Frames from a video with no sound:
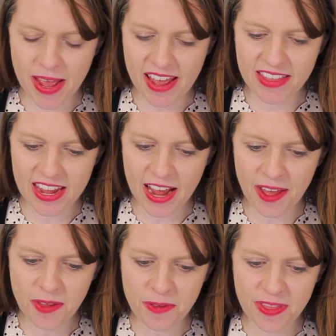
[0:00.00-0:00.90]
And the
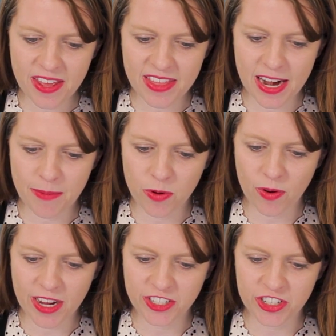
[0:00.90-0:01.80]
other thing that I'm
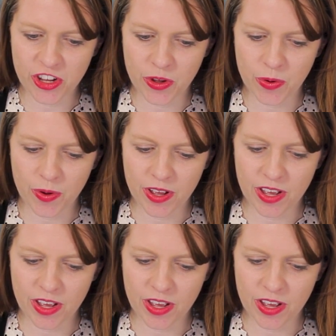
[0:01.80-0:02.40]
going to